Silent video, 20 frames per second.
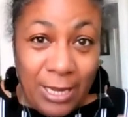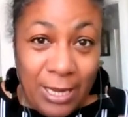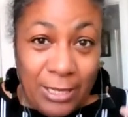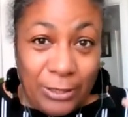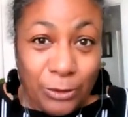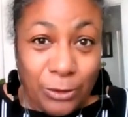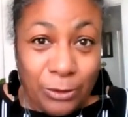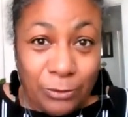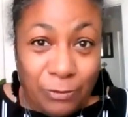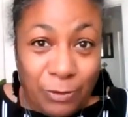
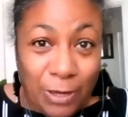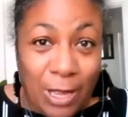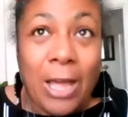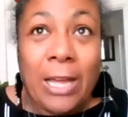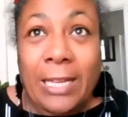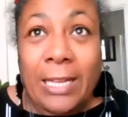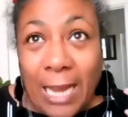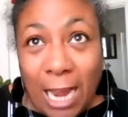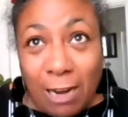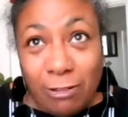sort
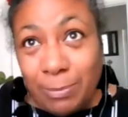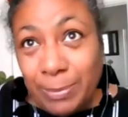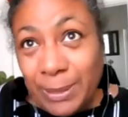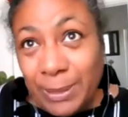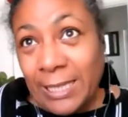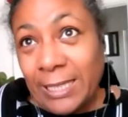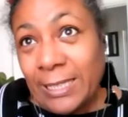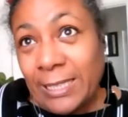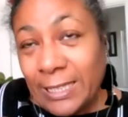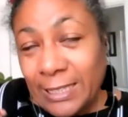of
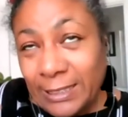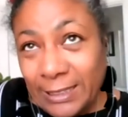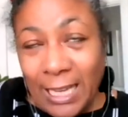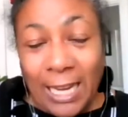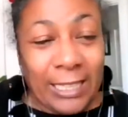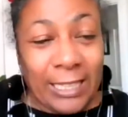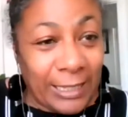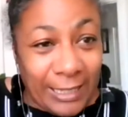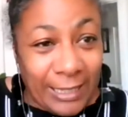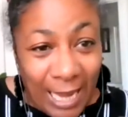Caribbean and
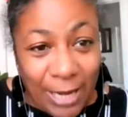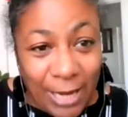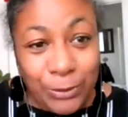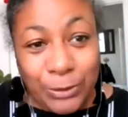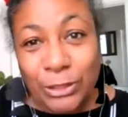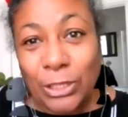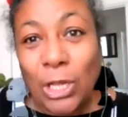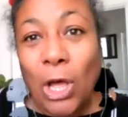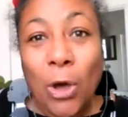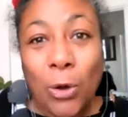Italian
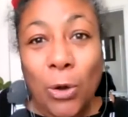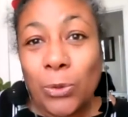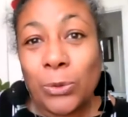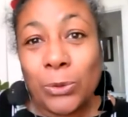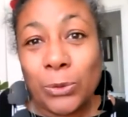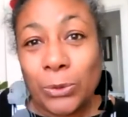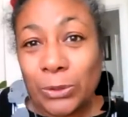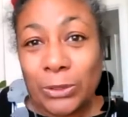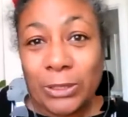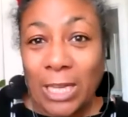
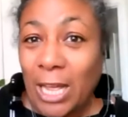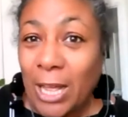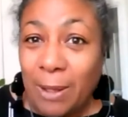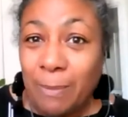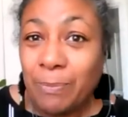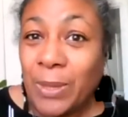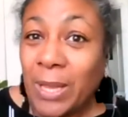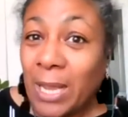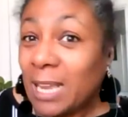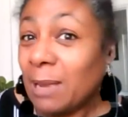household,
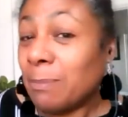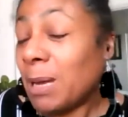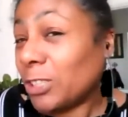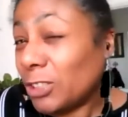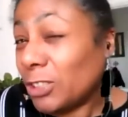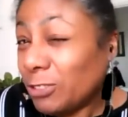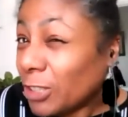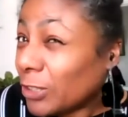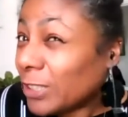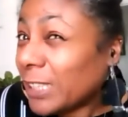I'm actually
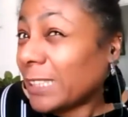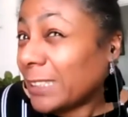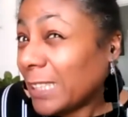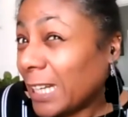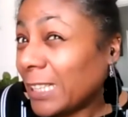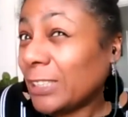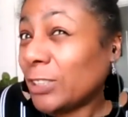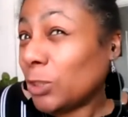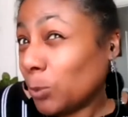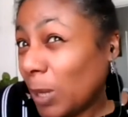very good at
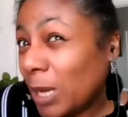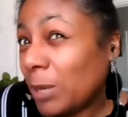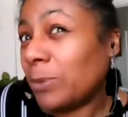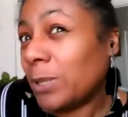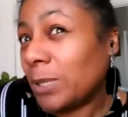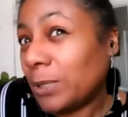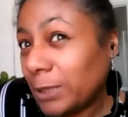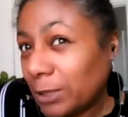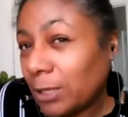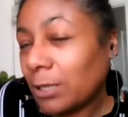Italian swear
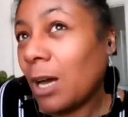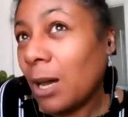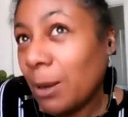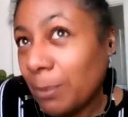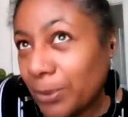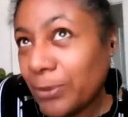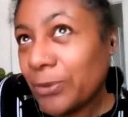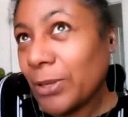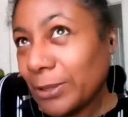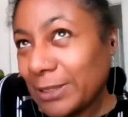words, so I can't
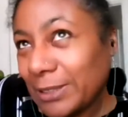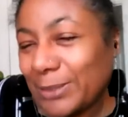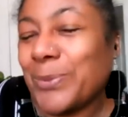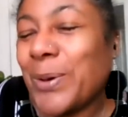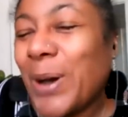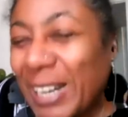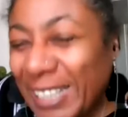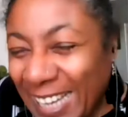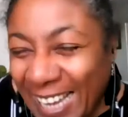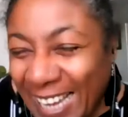put those in
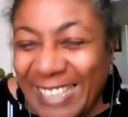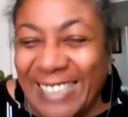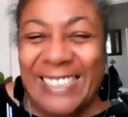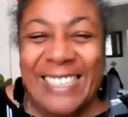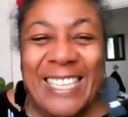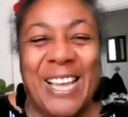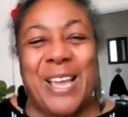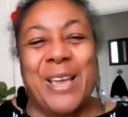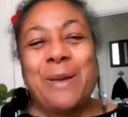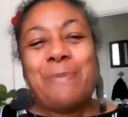YA.
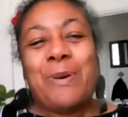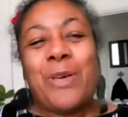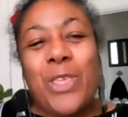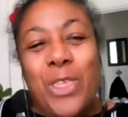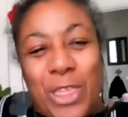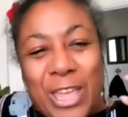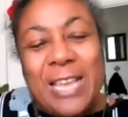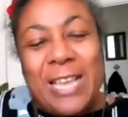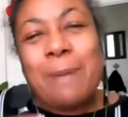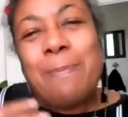But
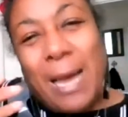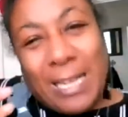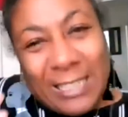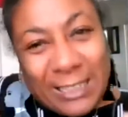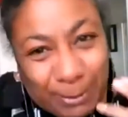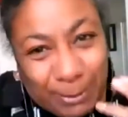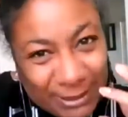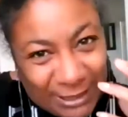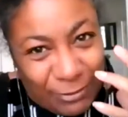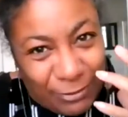think about
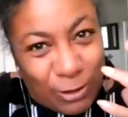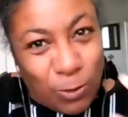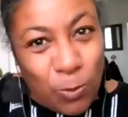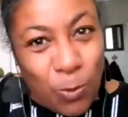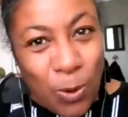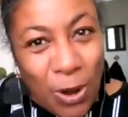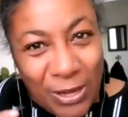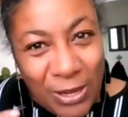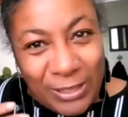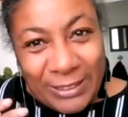specific
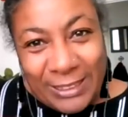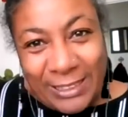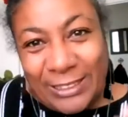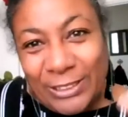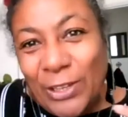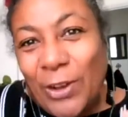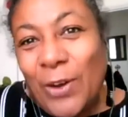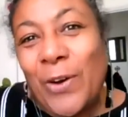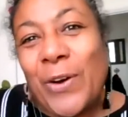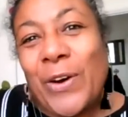words in
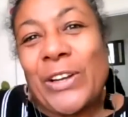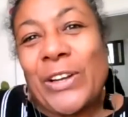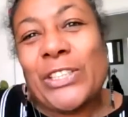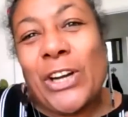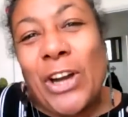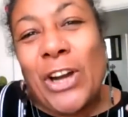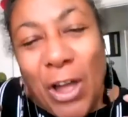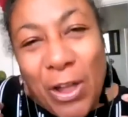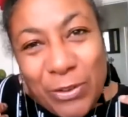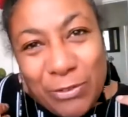
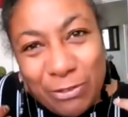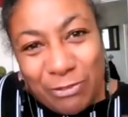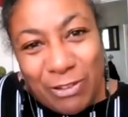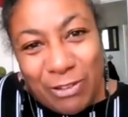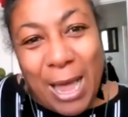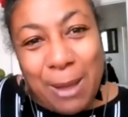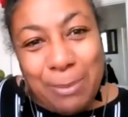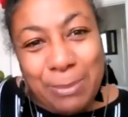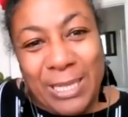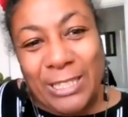your own
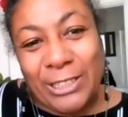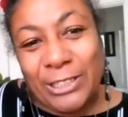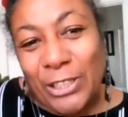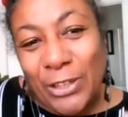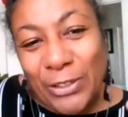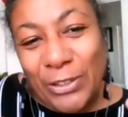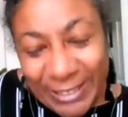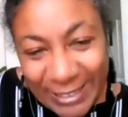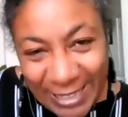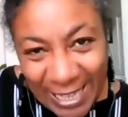family or
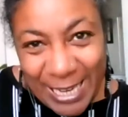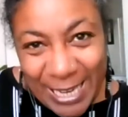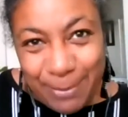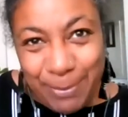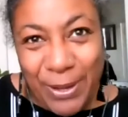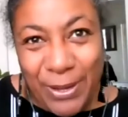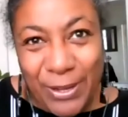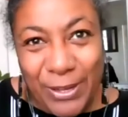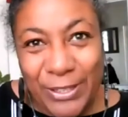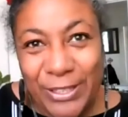your
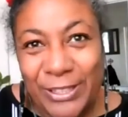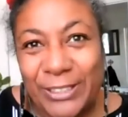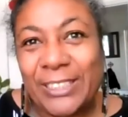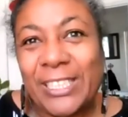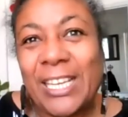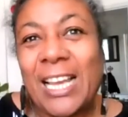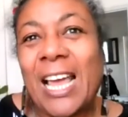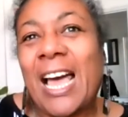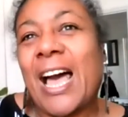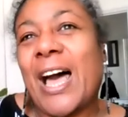neighborhood,
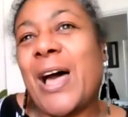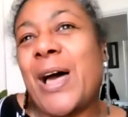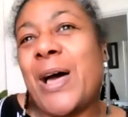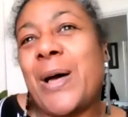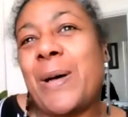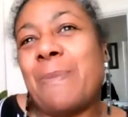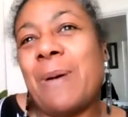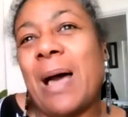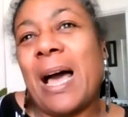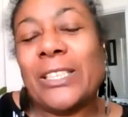
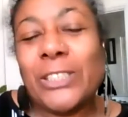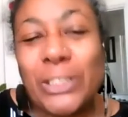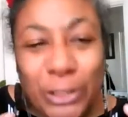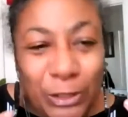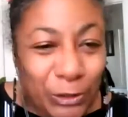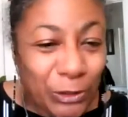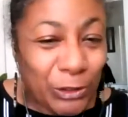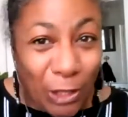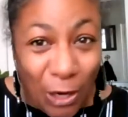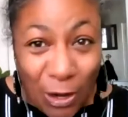and
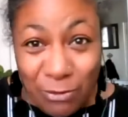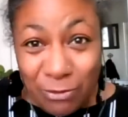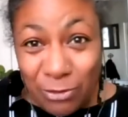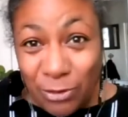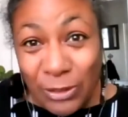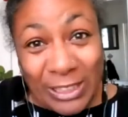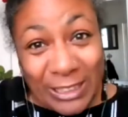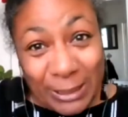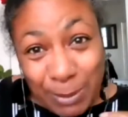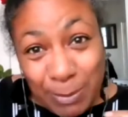use your own
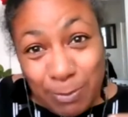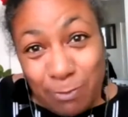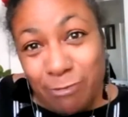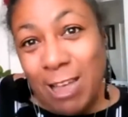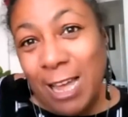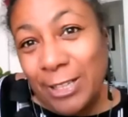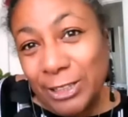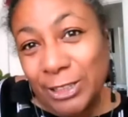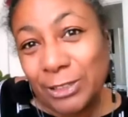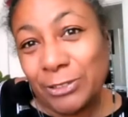voice, be
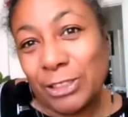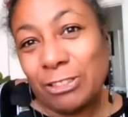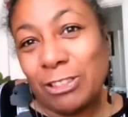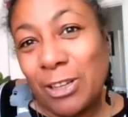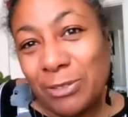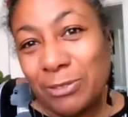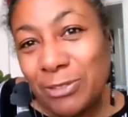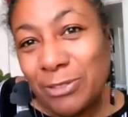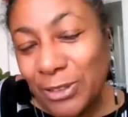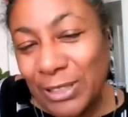proud of your
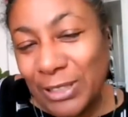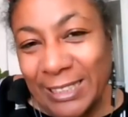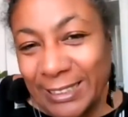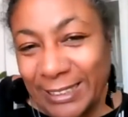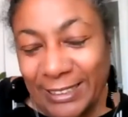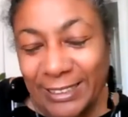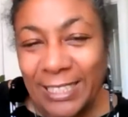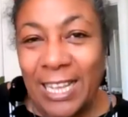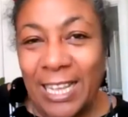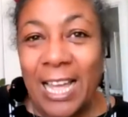own
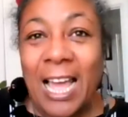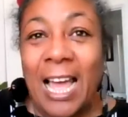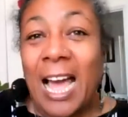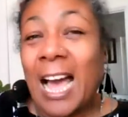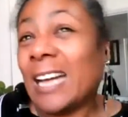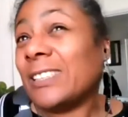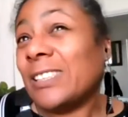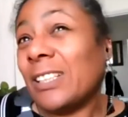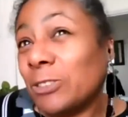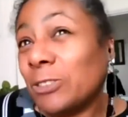voice.
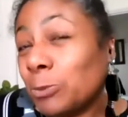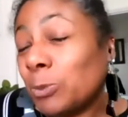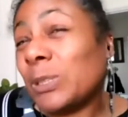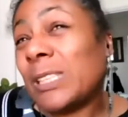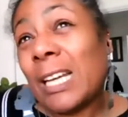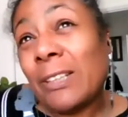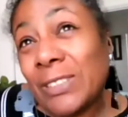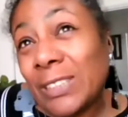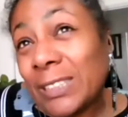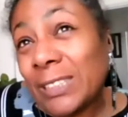And I would
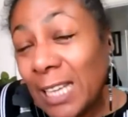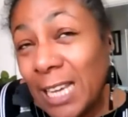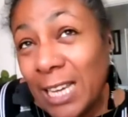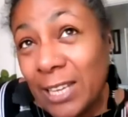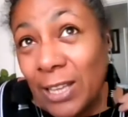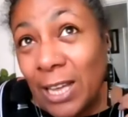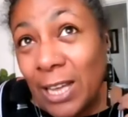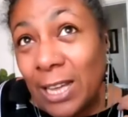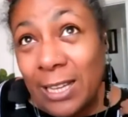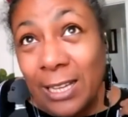have to say
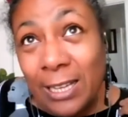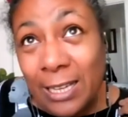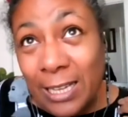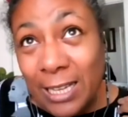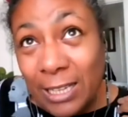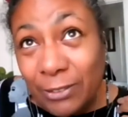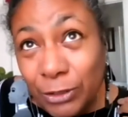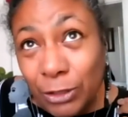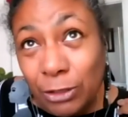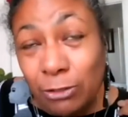that
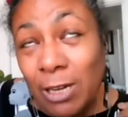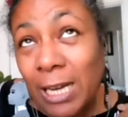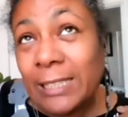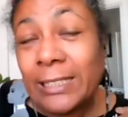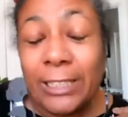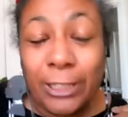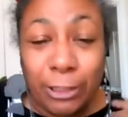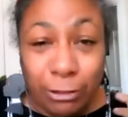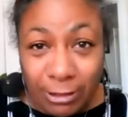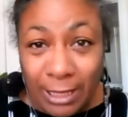if you're
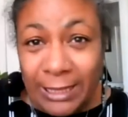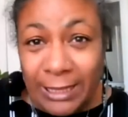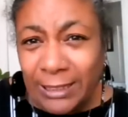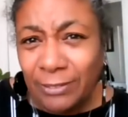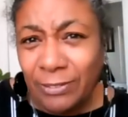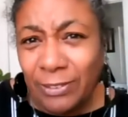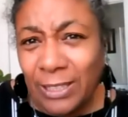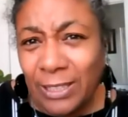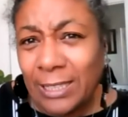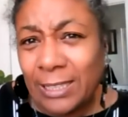writing
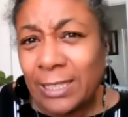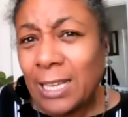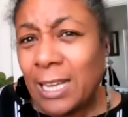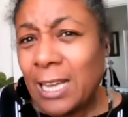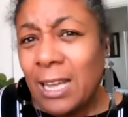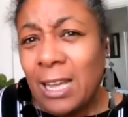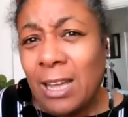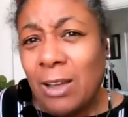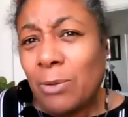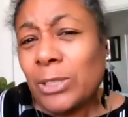creatively,
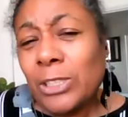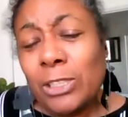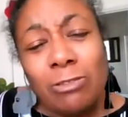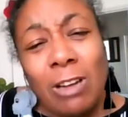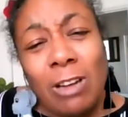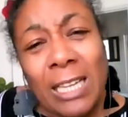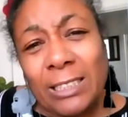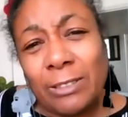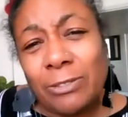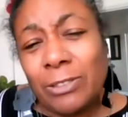when you
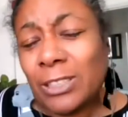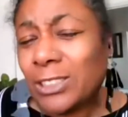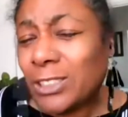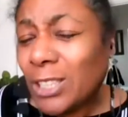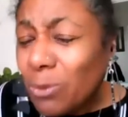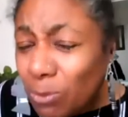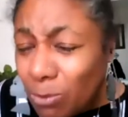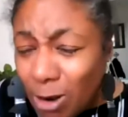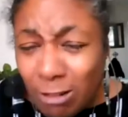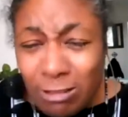write at first,
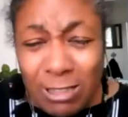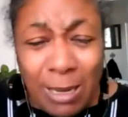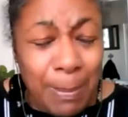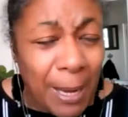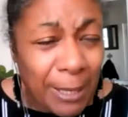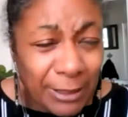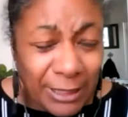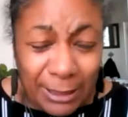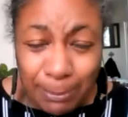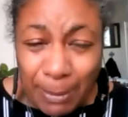don't worry
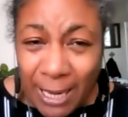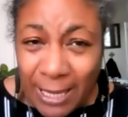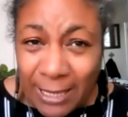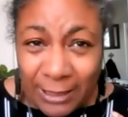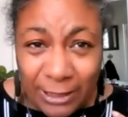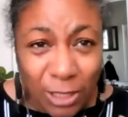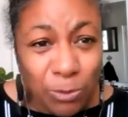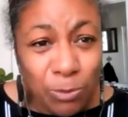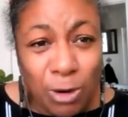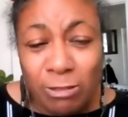about spelling,
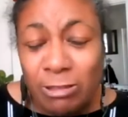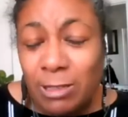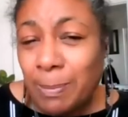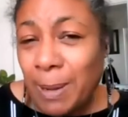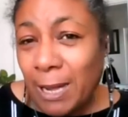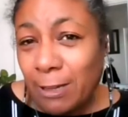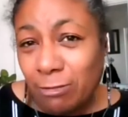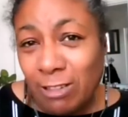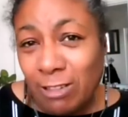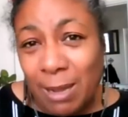don't worry
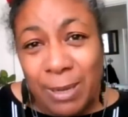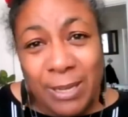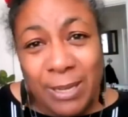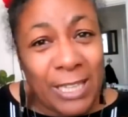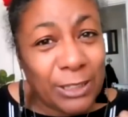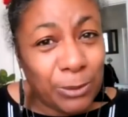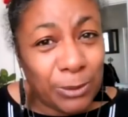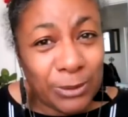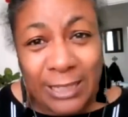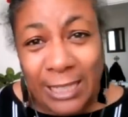about grammar,
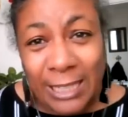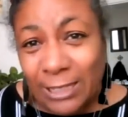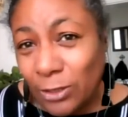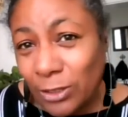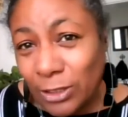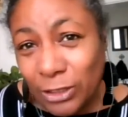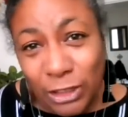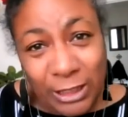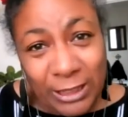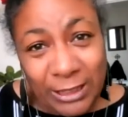that's what
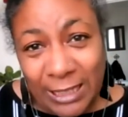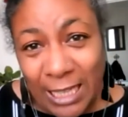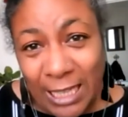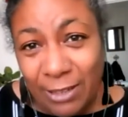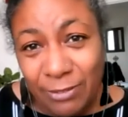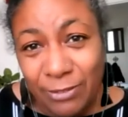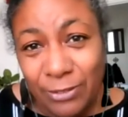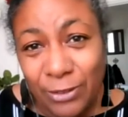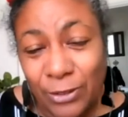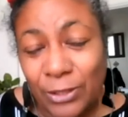technology is there
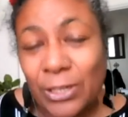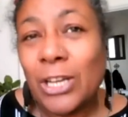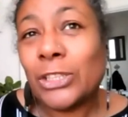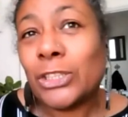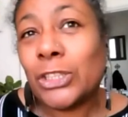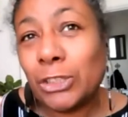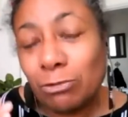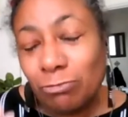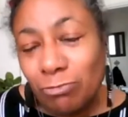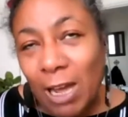for,
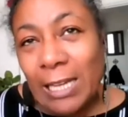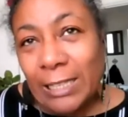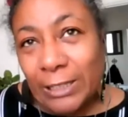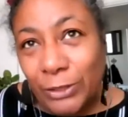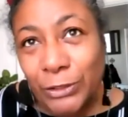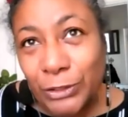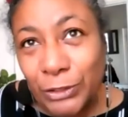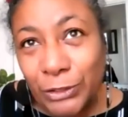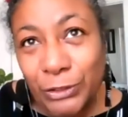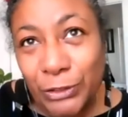just write
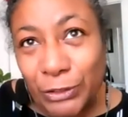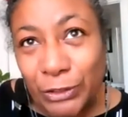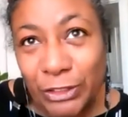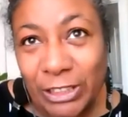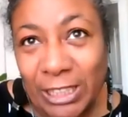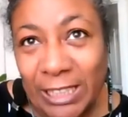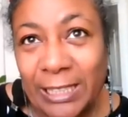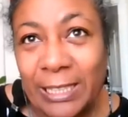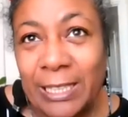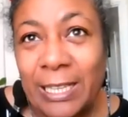your
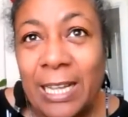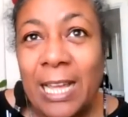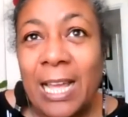story.